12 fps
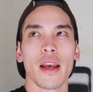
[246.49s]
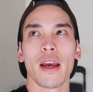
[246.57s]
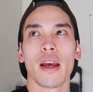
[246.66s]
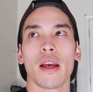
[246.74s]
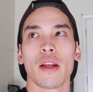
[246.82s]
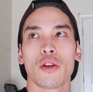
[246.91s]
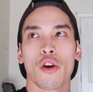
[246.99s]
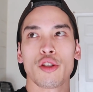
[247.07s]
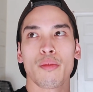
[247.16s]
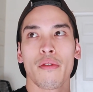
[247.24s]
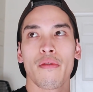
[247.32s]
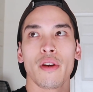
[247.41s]
and cross
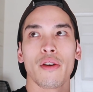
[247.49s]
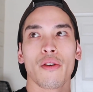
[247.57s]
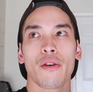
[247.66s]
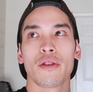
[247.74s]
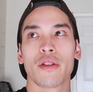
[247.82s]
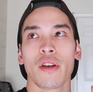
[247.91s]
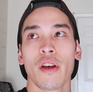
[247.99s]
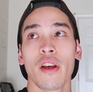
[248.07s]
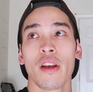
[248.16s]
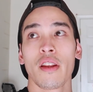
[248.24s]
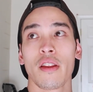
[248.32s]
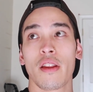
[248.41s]
my fingers,
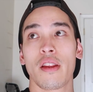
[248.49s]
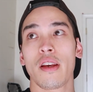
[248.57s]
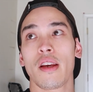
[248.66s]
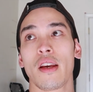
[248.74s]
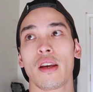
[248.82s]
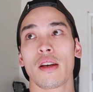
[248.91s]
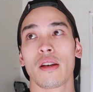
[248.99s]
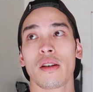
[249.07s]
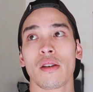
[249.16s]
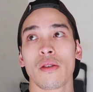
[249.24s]
the